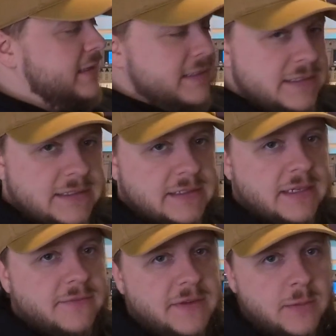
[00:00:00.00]
this
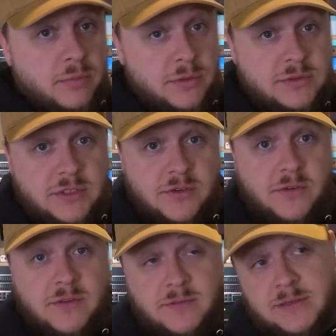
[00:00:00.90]
via
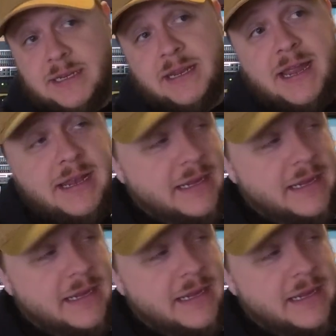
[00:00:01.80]
Bluetooth, and I had it